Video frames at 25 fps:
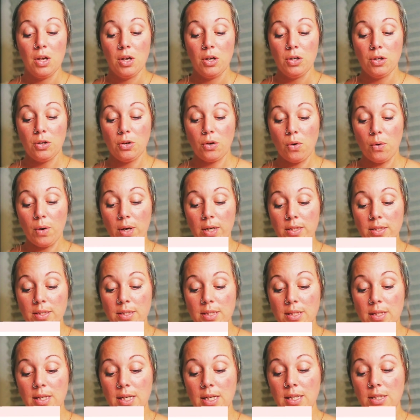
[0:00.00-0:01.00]
You're going
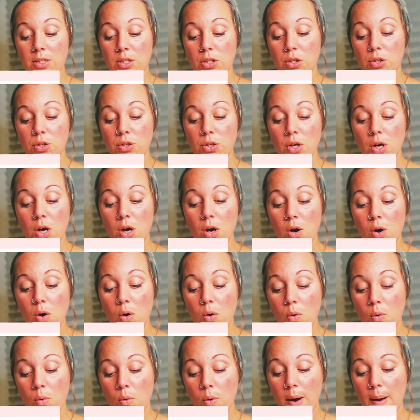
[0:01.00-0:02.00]
to need to
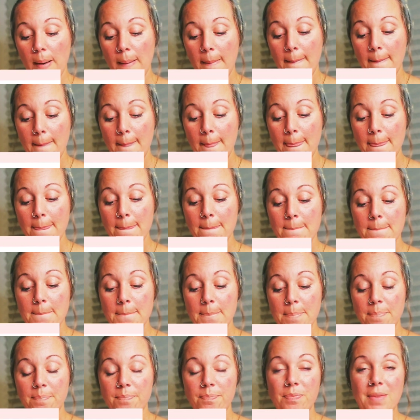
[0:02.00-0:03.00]
know
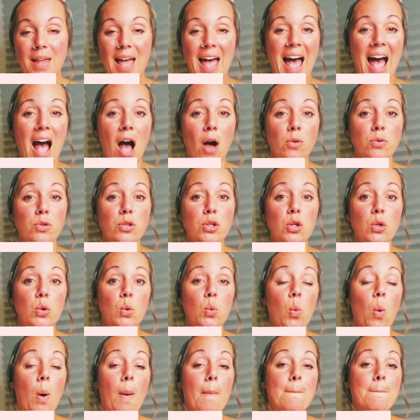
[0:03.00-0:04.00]
how
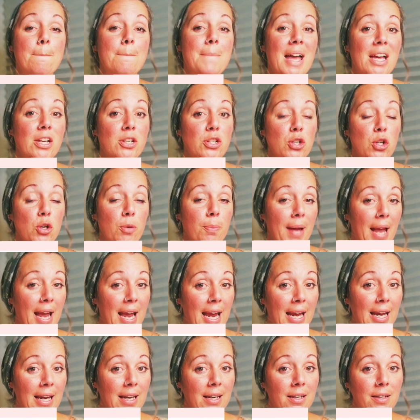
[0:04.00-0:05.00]
to measure
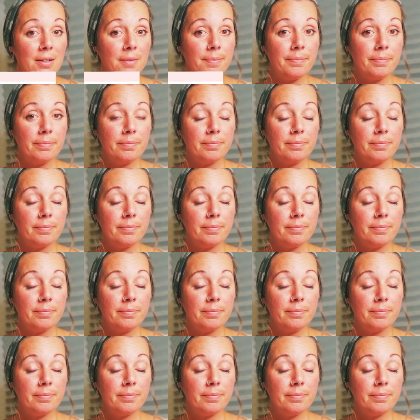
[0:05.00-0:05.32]
pain.